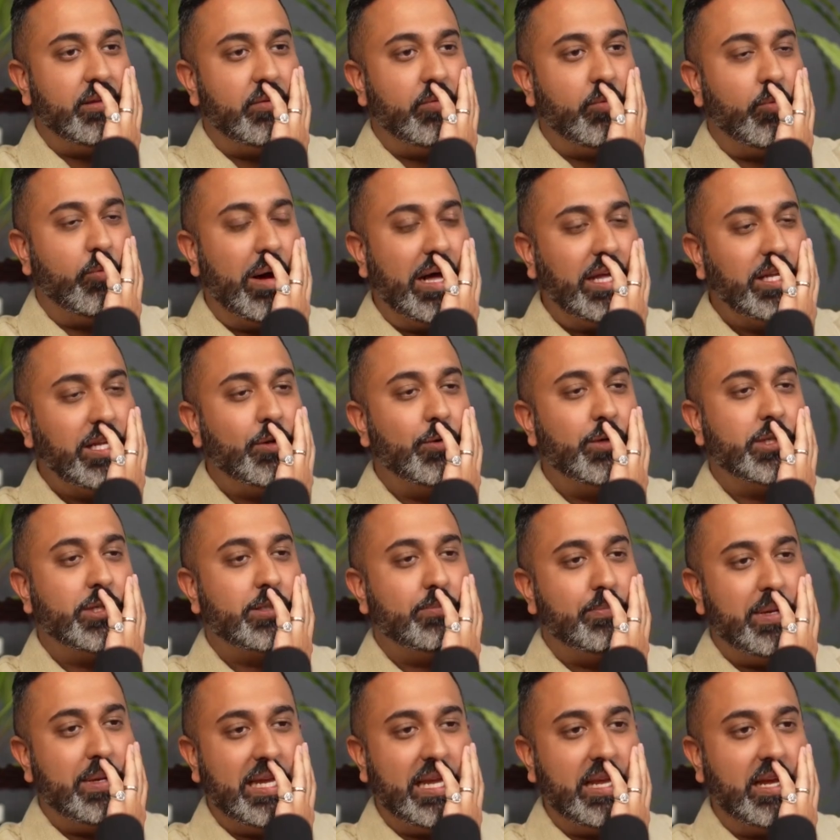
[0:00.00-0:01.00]
while you were
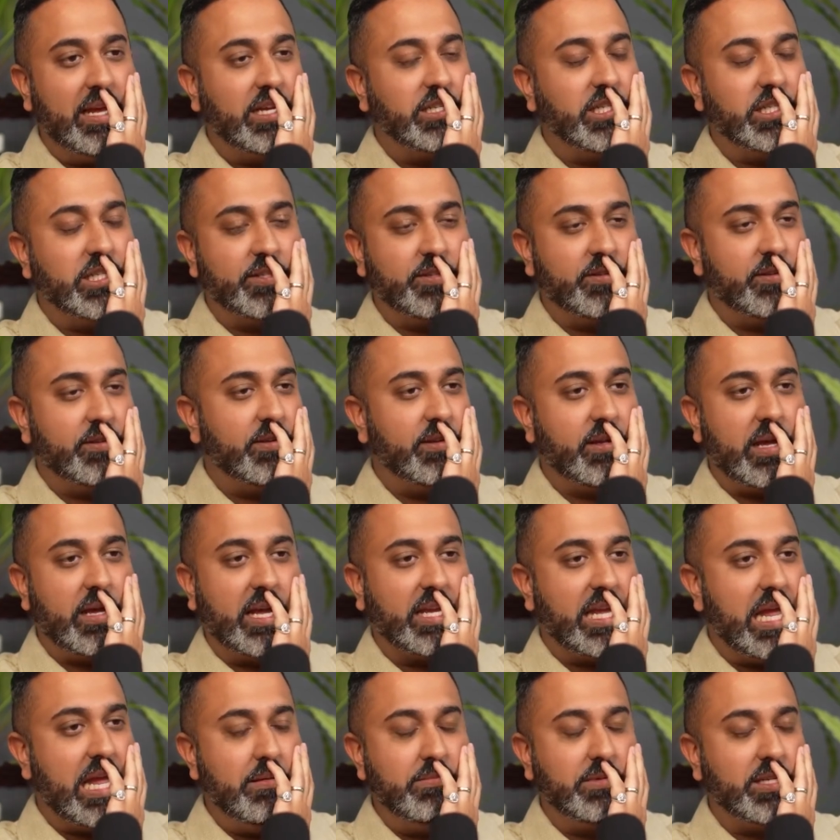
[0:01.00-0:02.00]
speaking, I
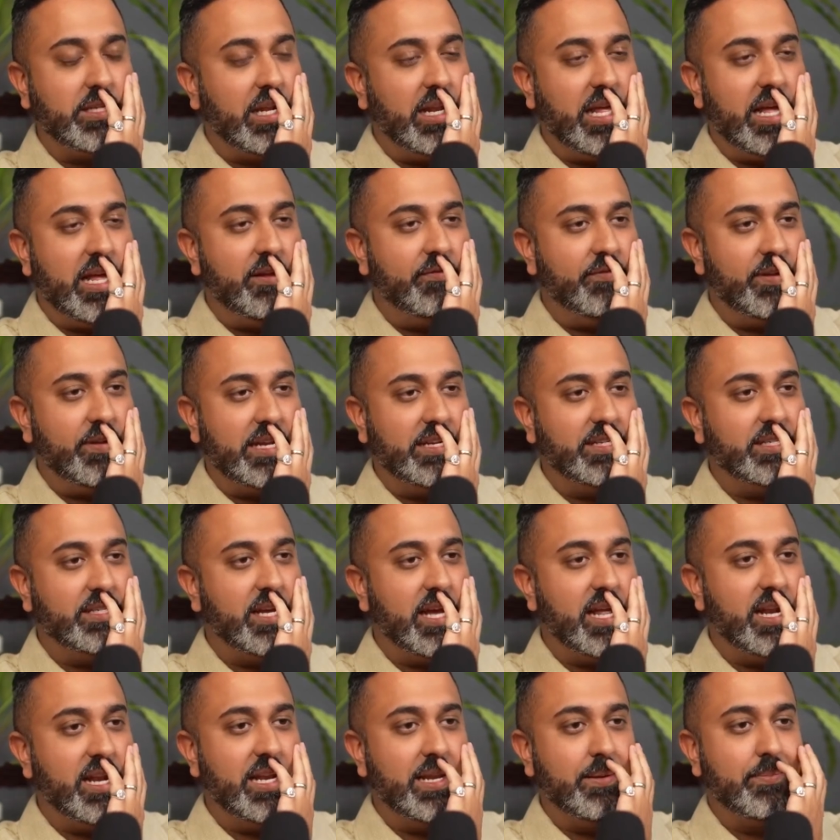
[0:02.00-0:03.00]
came to life
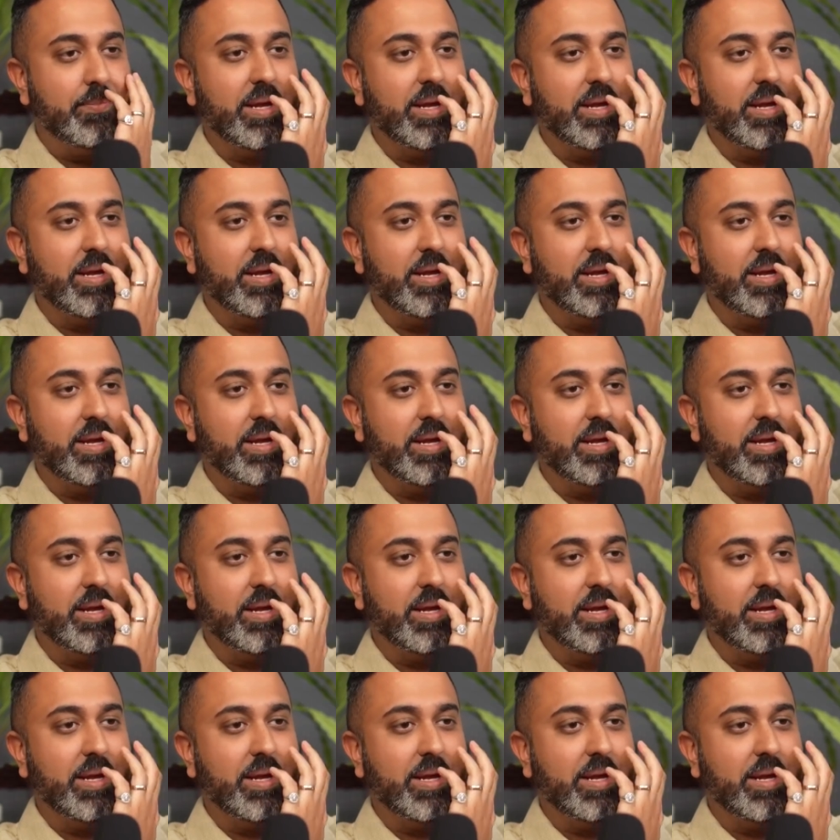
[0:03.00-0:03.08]
internally,